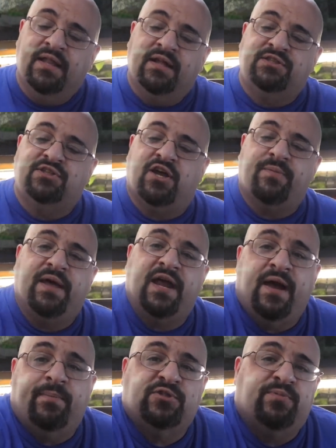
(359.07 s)
let's talk about
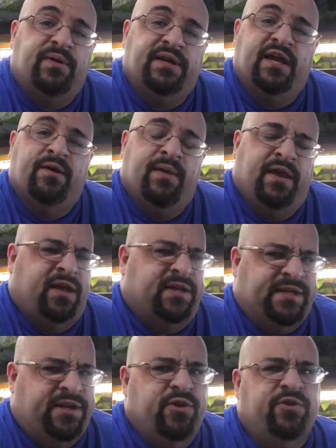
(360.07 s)
how much money I made
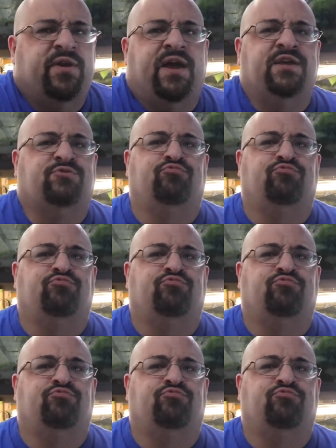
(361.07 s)
because I know you guys